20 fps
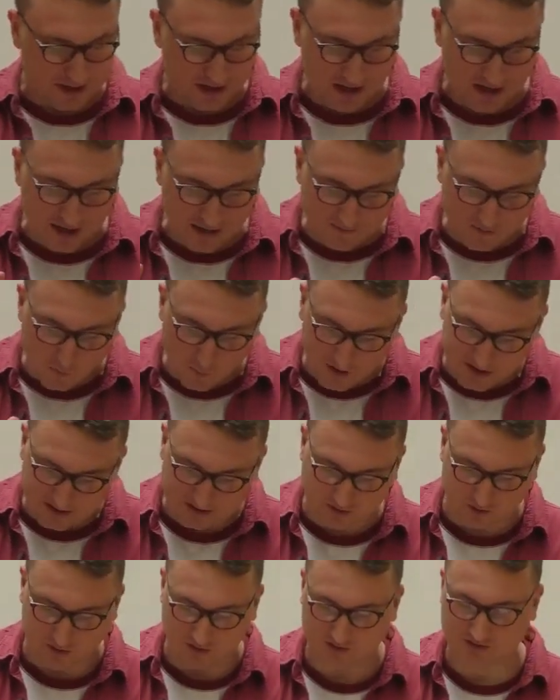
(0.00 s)
even when it's
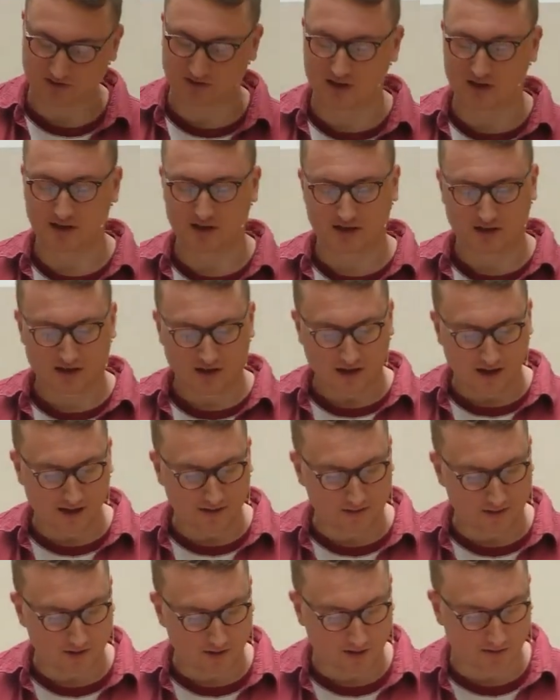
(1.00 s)
costly,
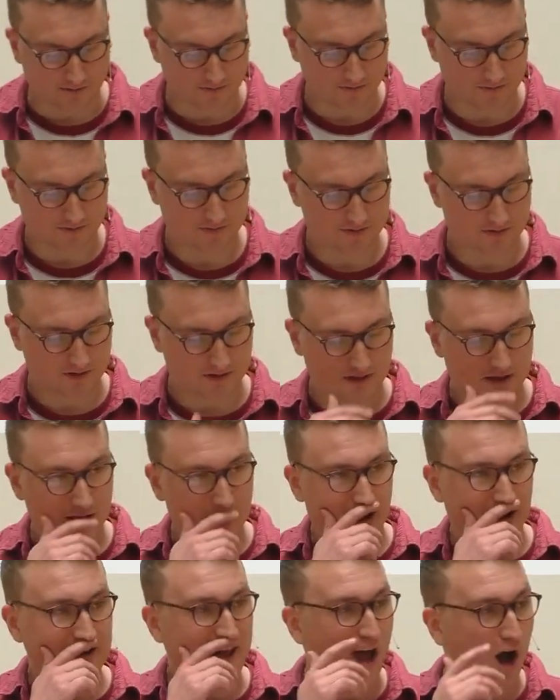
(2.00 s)
in love,
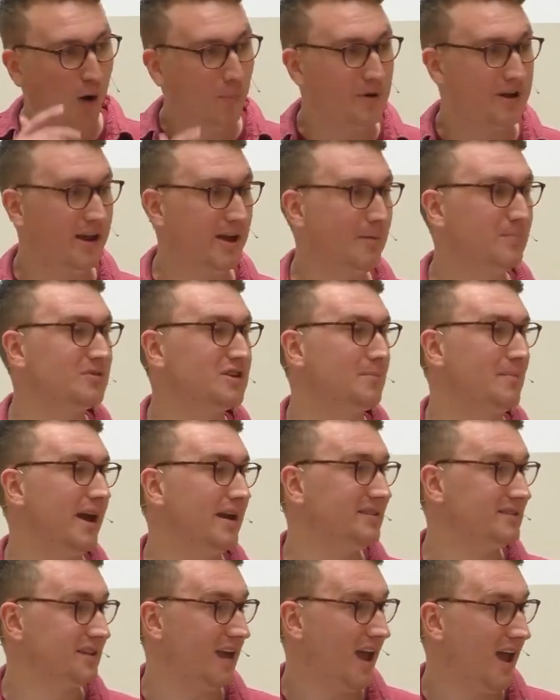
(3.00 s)
and helping him to
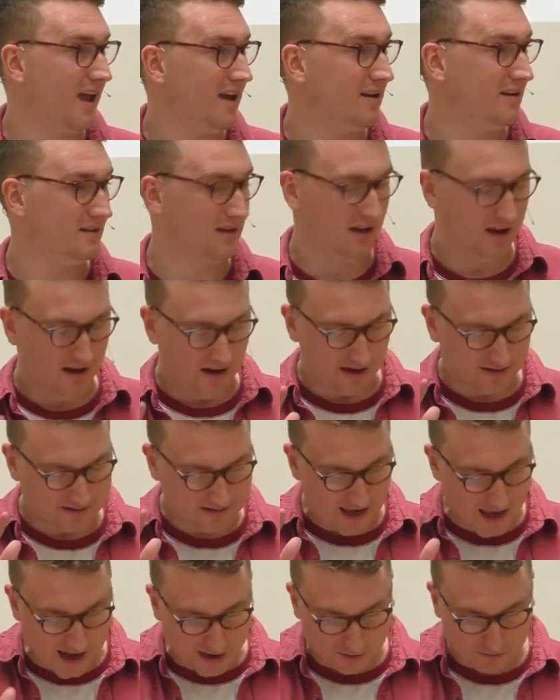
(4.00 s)
maintain
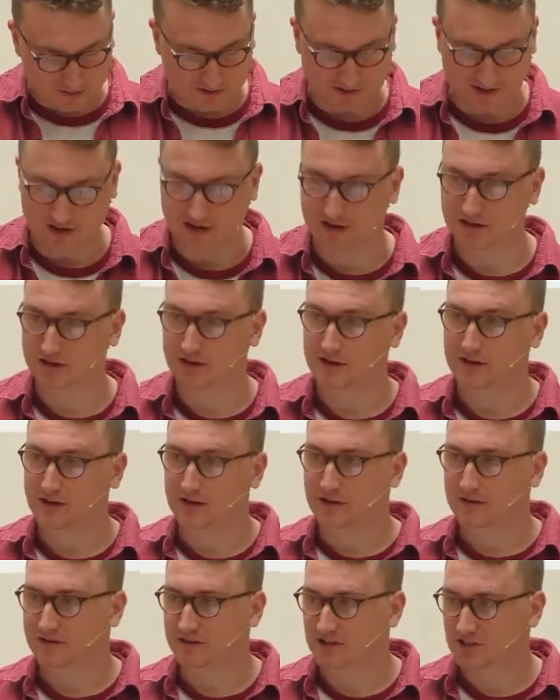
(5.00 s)
integrity
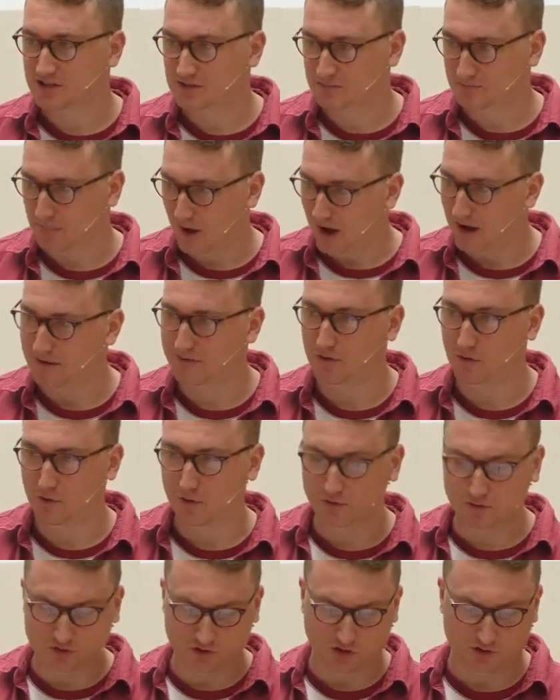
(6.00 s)
despite the
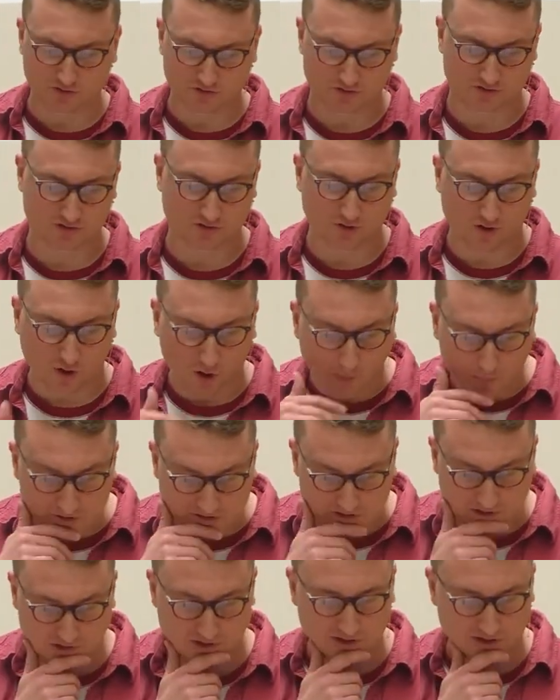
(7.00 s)
unjust
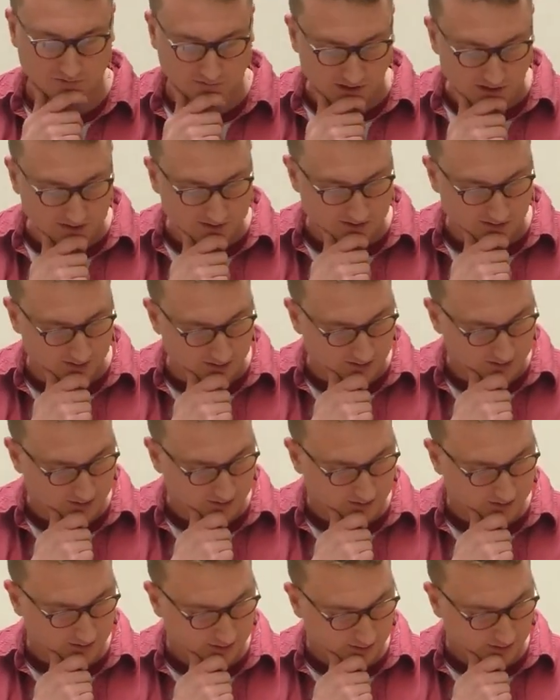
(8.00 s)
opposition he's facing.
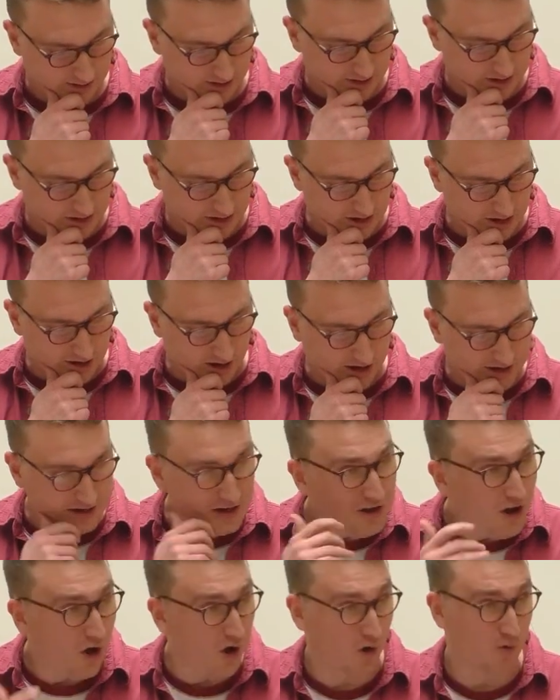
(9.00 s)
And
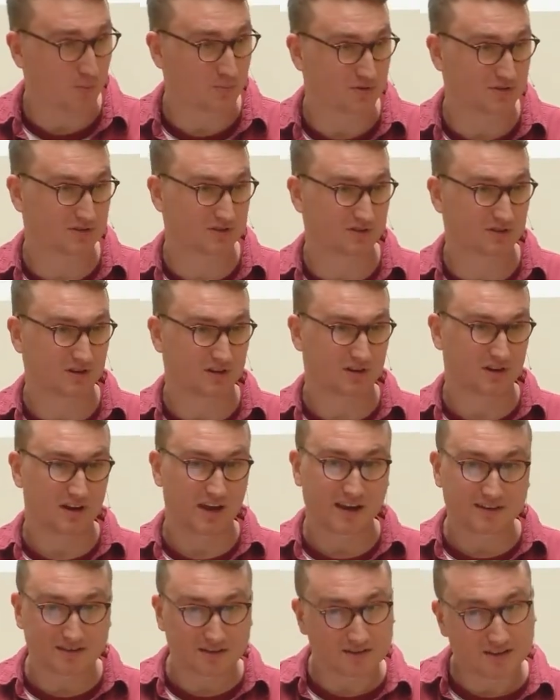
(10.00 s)
he hopes,
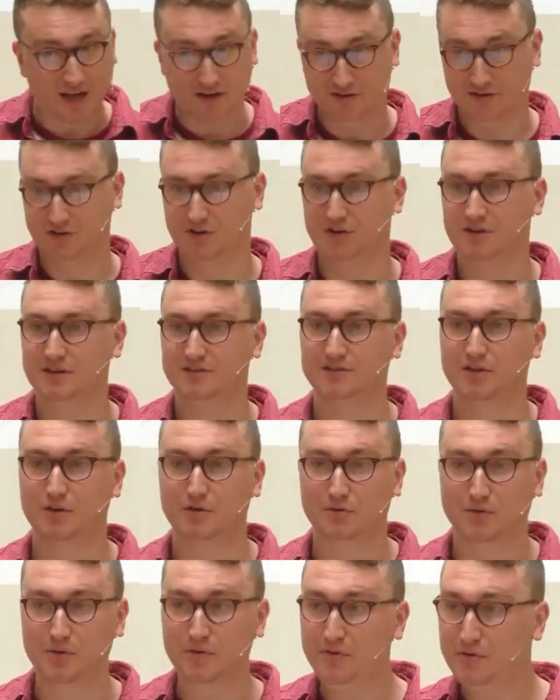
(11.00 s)
his intention is that the
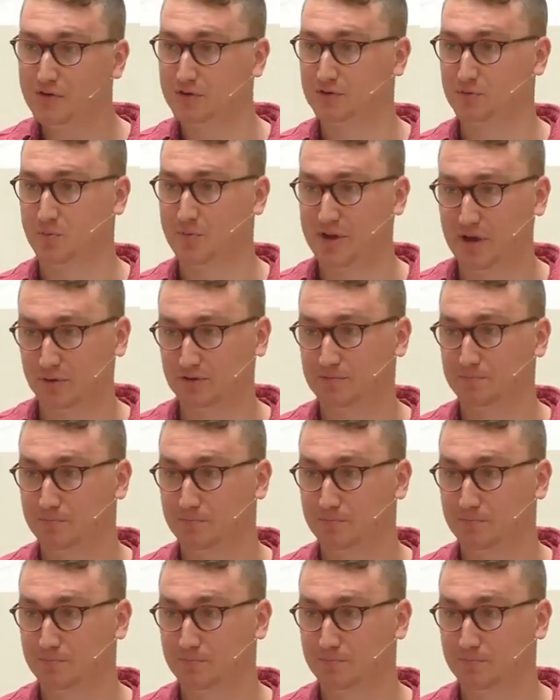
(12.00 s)
Corinthians will be able to